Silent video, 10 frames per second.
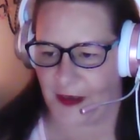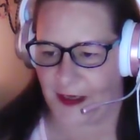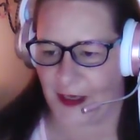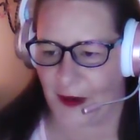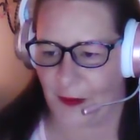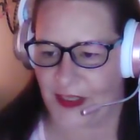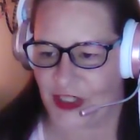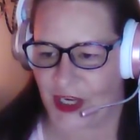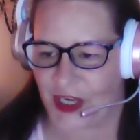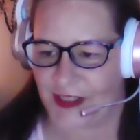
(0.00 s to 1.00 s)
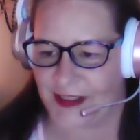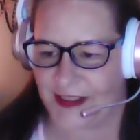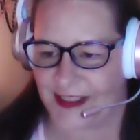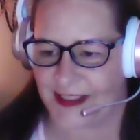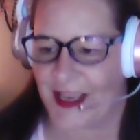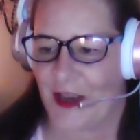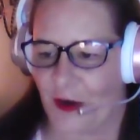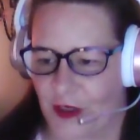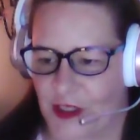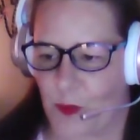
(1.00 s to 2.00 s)
Miss Jade, Chris
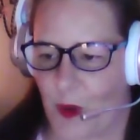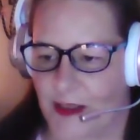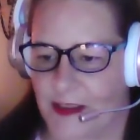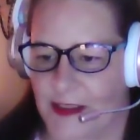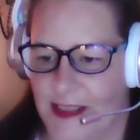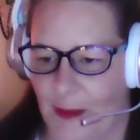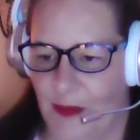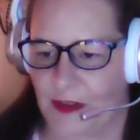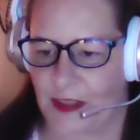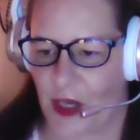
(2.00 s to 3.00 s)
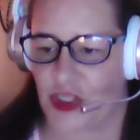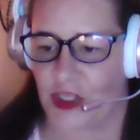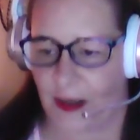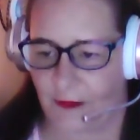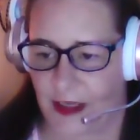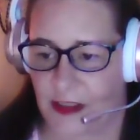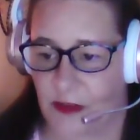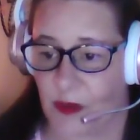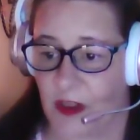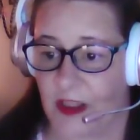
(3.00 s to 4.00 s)
Watts, sabotaging evidence.
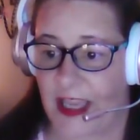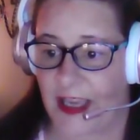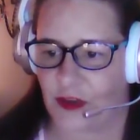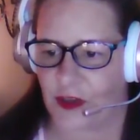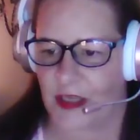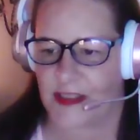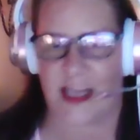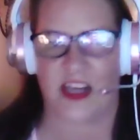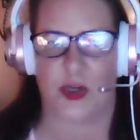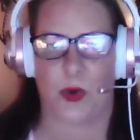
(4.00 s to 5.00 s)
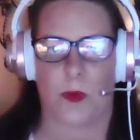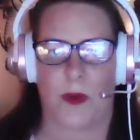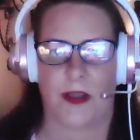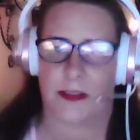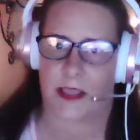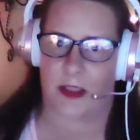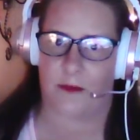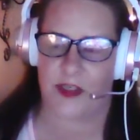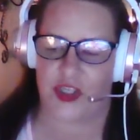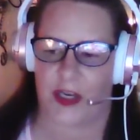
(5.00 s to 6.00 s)
Really, Andrea? Is that a newer one? Because I love Miss
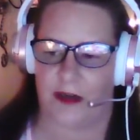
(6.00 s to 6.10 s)
Jade.